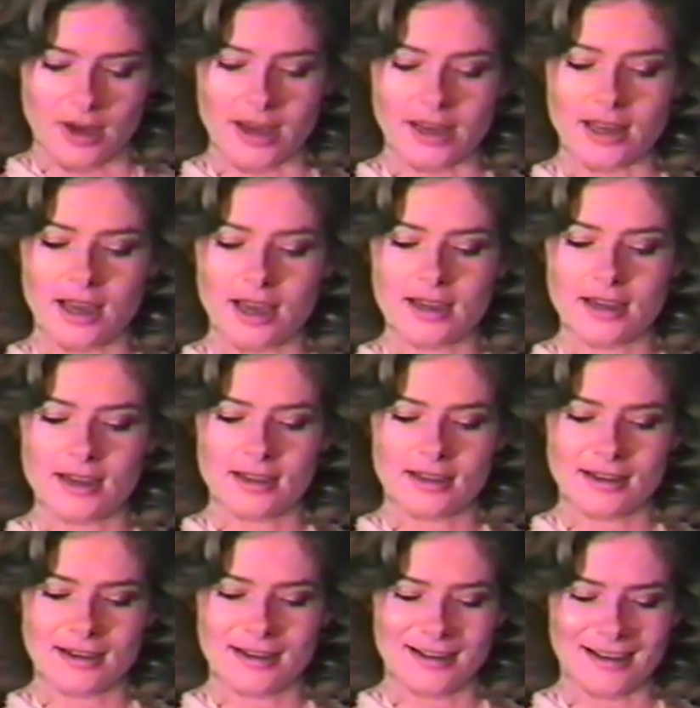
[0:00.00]
Right.
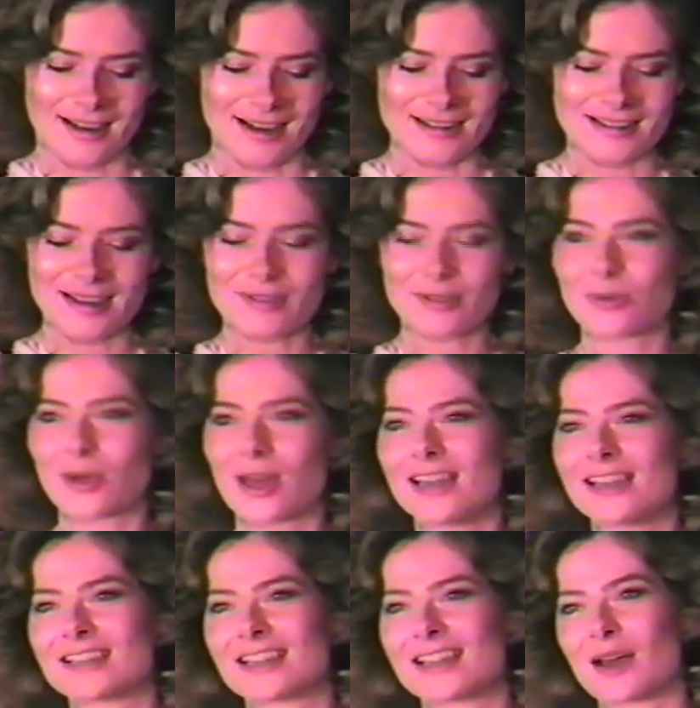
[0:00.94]
I, I never
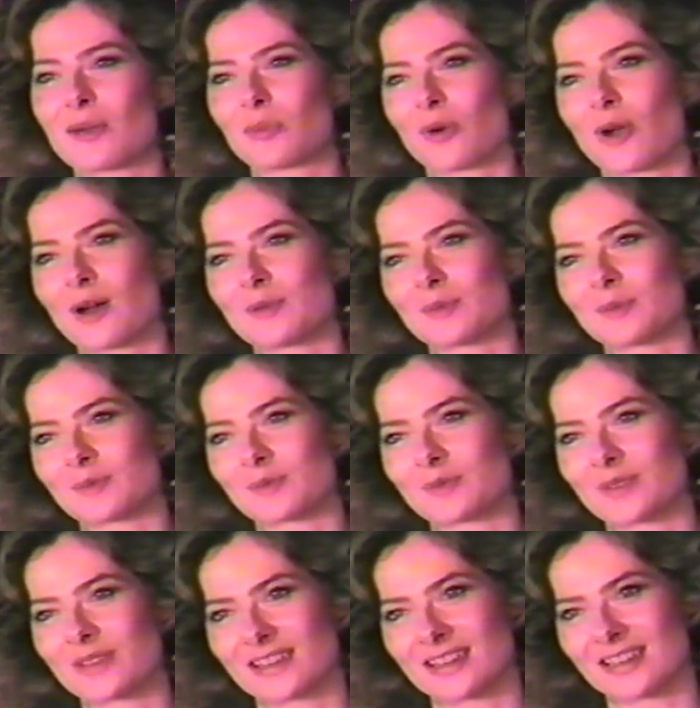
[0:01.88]
ran into that problem
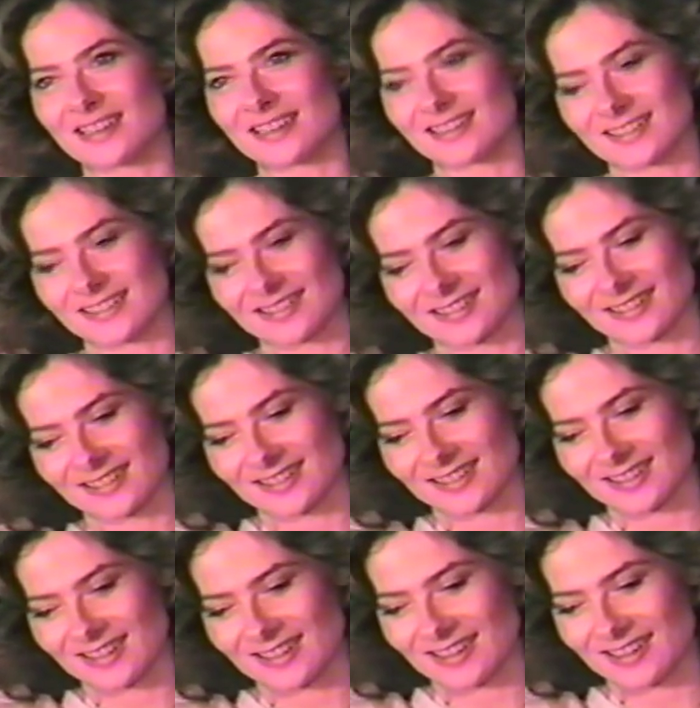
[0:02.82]
with the
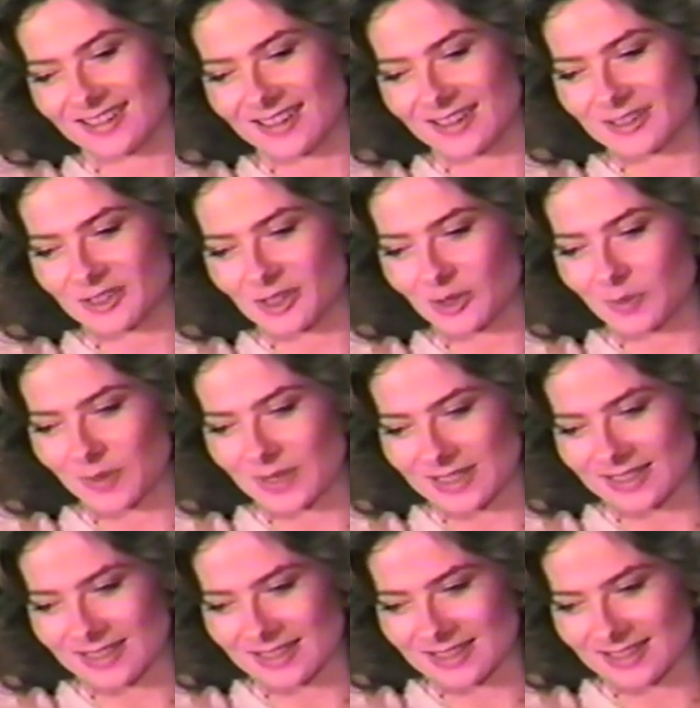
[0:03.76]
adult
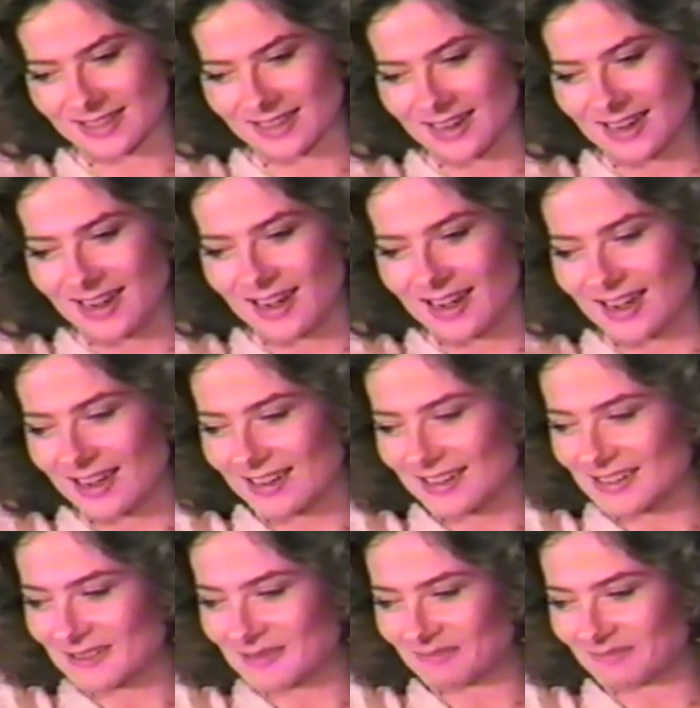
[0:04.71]
business.
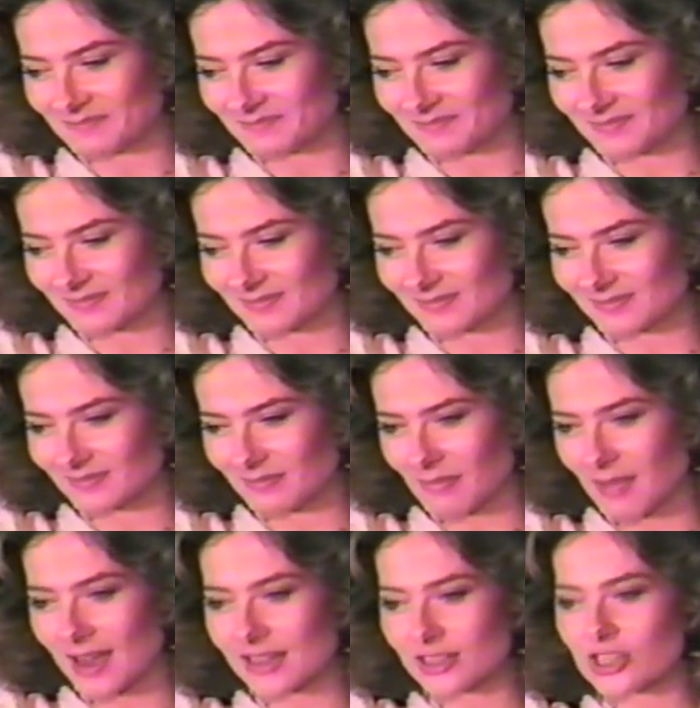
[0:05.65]
Um,
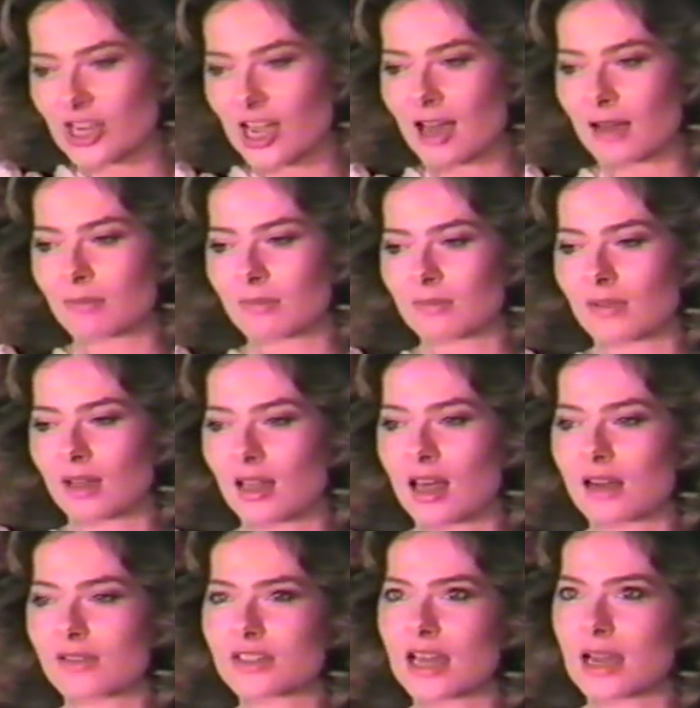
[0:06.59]
my job
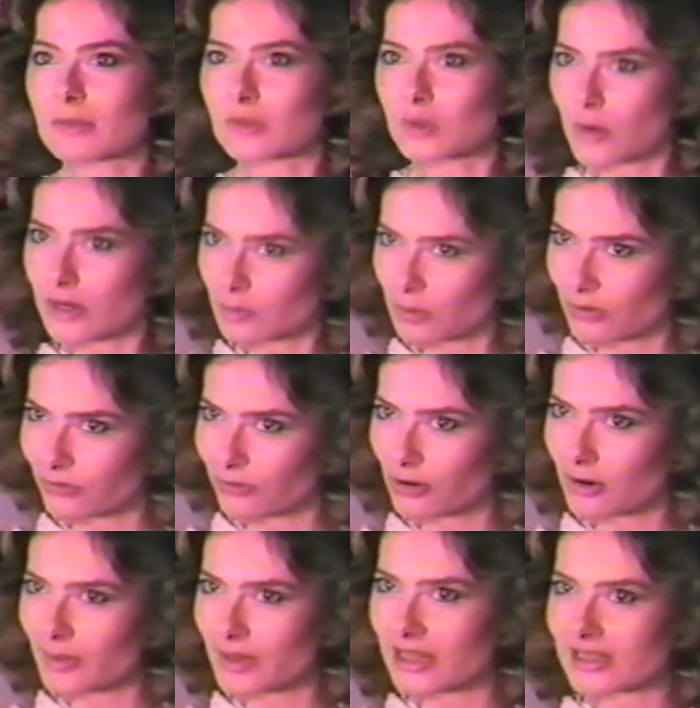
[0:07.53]
a lot of times was
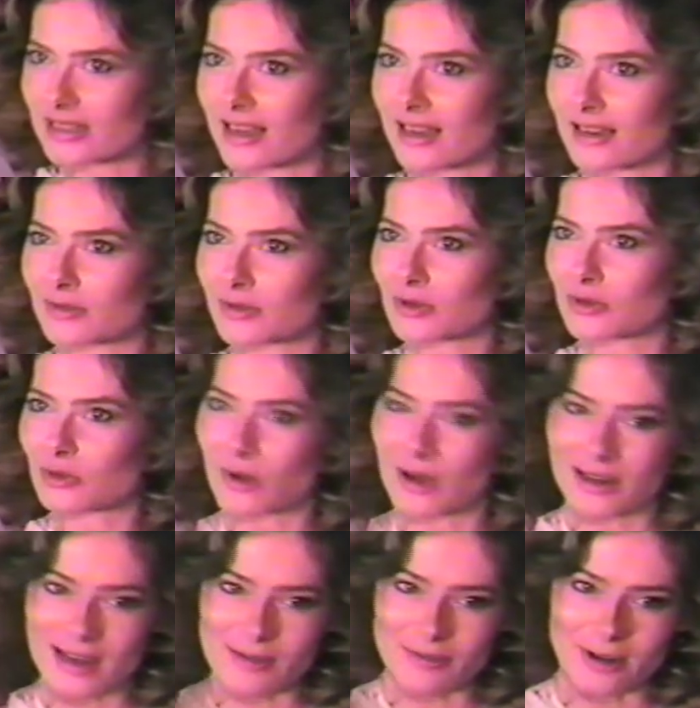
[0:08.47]
performing sex,
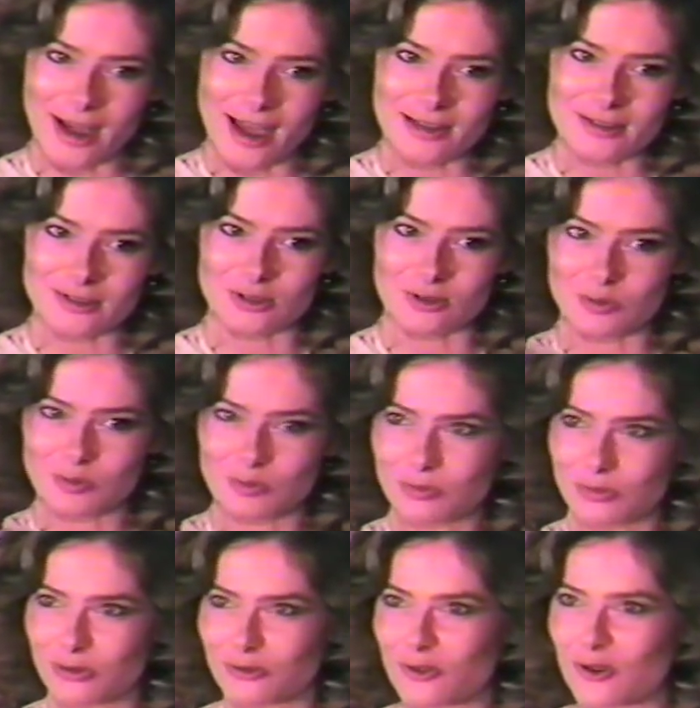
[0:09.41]
so I never had to
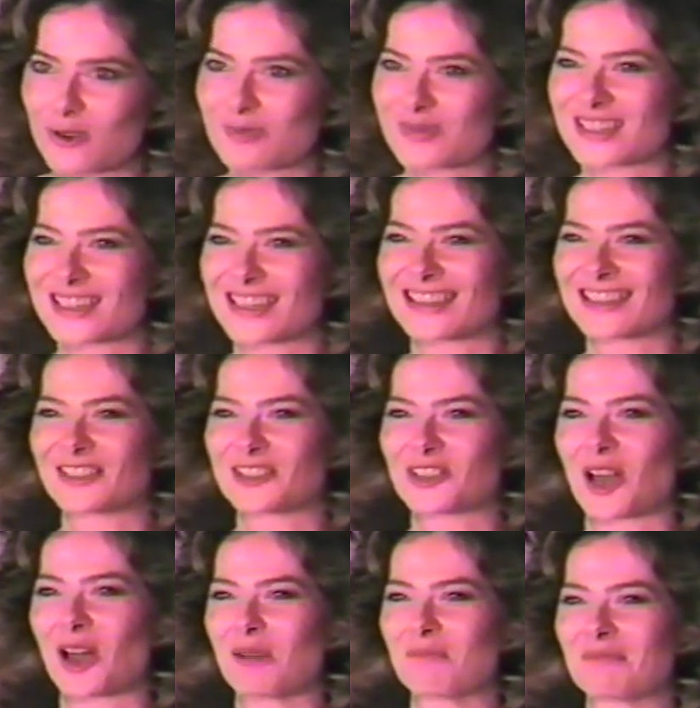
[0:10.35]
perform to get the
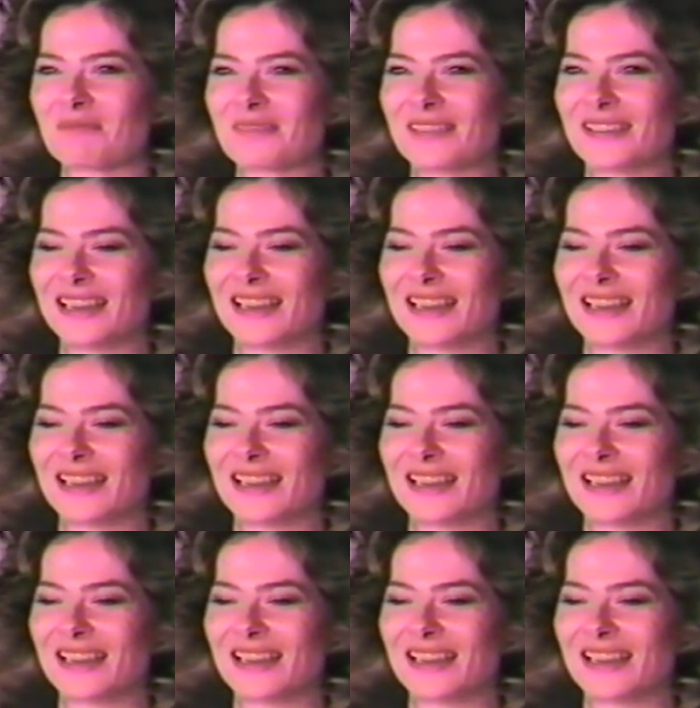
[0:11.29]
job.